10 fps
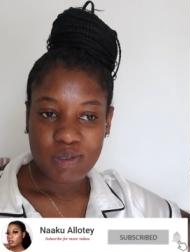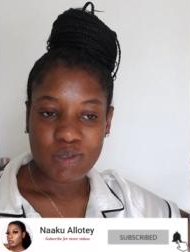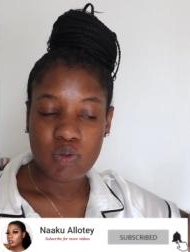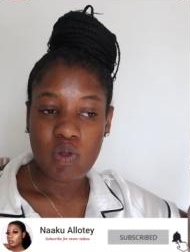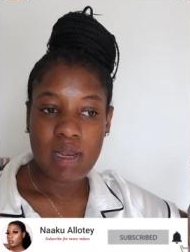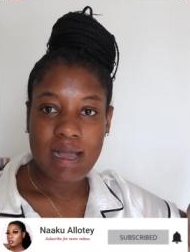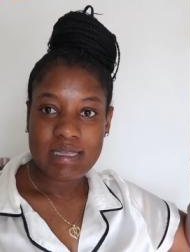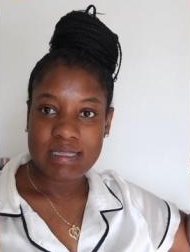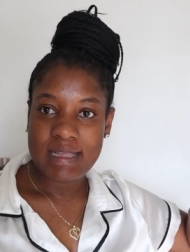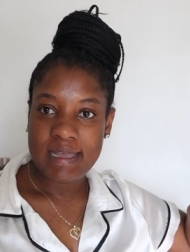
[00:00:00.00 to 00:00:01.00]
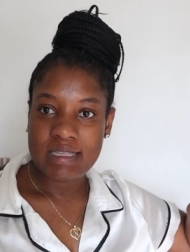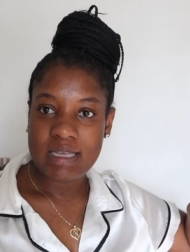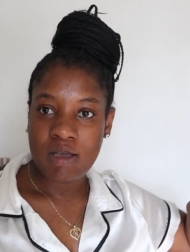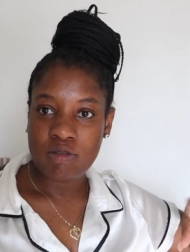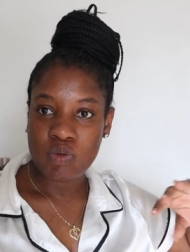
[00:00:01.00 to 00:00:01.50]
So last night
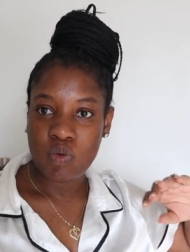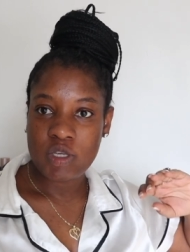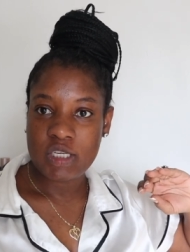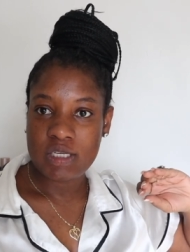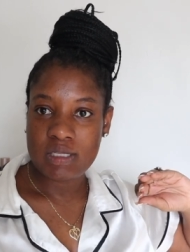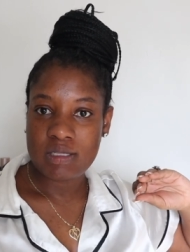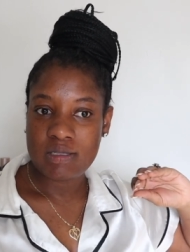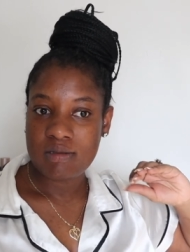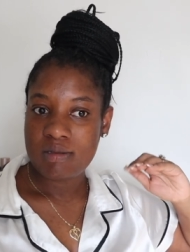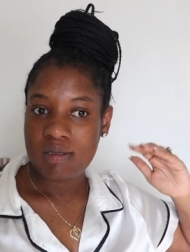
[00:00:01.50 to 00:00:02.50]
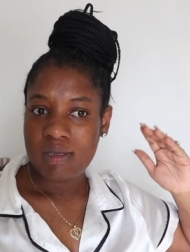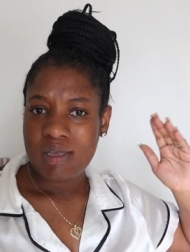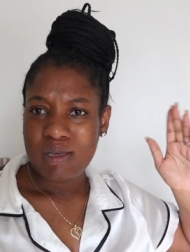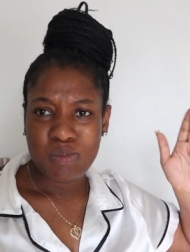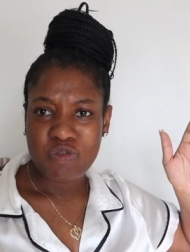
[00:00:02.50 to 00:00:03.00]
I was watching
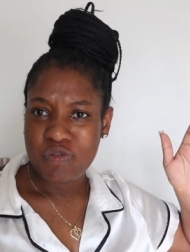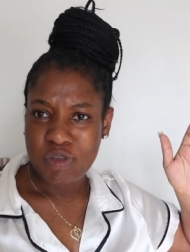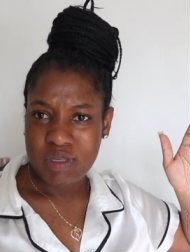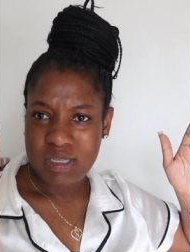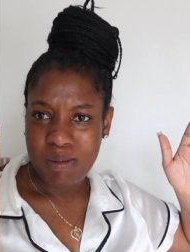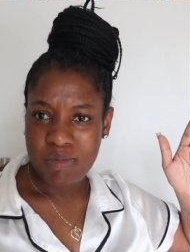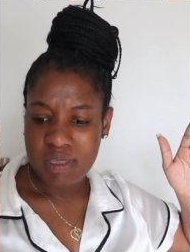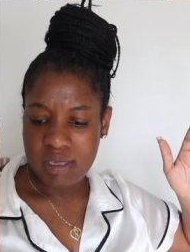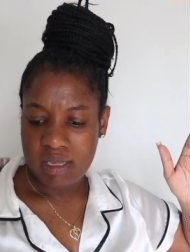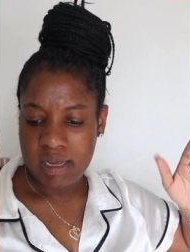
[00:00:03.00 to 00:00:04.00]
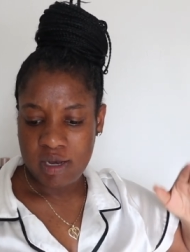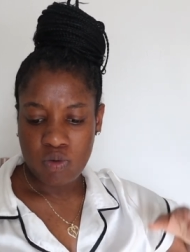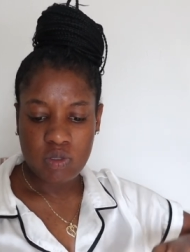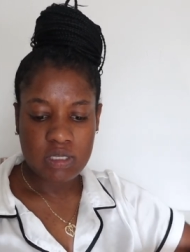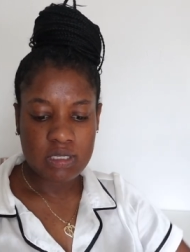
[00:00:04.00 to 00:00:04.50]
a movie or something, and I
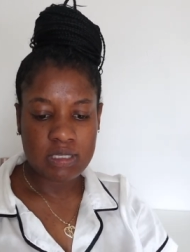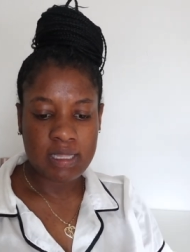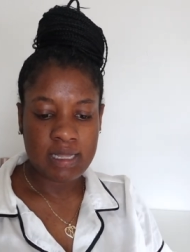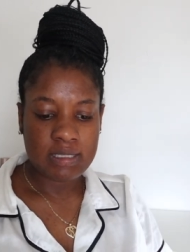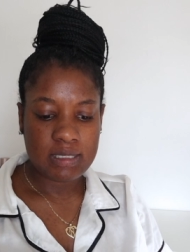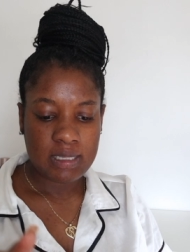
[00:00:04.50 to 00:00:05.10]
noticed that